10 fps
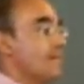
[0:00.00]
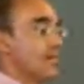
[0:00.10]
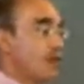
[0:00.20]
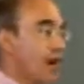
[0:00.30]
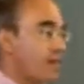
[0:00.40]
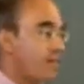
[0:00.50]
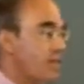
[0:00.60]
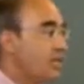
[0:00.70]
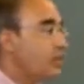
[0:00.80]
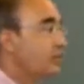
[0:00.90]
It's not
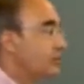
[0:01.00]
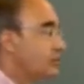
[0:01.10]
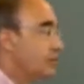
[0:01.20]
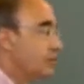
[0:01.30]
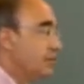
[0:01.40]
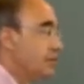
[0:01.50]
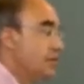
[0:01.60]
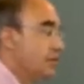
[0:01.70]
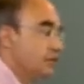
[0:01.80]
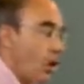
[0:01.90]
casinos.
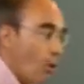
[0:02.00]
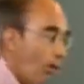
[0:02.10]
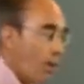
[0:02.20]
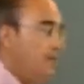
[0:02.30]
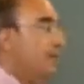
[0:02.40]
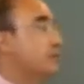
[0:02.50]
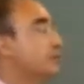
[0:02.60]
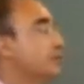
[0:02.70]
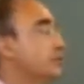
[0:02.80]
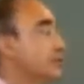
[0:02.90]
It's not
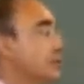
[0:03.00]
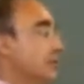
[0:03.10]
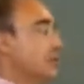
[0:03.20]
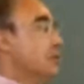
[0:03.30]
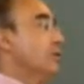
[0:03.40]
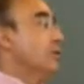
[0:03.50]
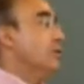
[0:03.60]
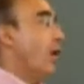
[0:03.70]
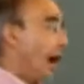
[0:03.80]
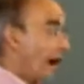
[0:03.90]
windmills.
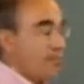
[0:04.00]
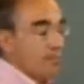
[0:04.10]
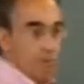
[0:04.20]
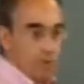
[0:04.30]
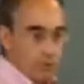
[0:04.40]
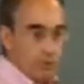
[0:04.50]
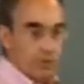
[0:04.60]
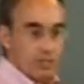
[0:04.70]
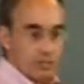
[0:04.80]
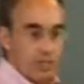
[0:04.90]
I am
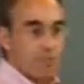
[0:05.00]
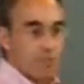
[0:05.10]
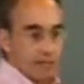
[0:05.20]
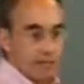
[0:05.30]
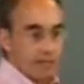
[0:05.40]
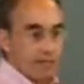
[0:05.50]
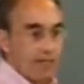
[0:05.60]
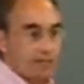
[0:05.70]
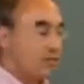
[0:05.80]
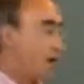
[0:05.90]
proposing something
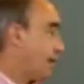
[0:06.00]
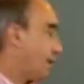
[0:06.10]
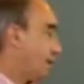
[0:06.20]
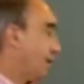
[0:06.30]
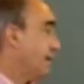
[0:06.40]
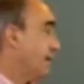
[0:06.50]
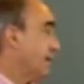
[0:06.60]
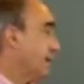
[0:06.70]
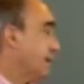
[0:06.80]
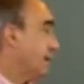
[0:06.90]
that has not been
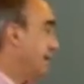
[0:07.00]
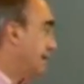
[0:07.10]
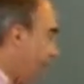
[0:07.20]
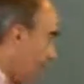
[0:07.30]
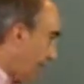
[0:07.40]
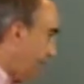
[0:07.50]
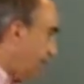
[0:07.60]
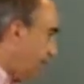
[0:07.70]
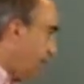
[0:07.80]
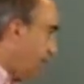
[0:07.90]
done
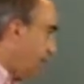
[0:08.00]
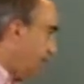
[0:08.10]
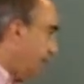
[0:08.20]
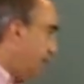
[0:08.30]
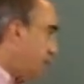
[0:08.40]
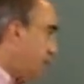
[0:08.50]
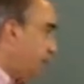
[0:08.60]
in this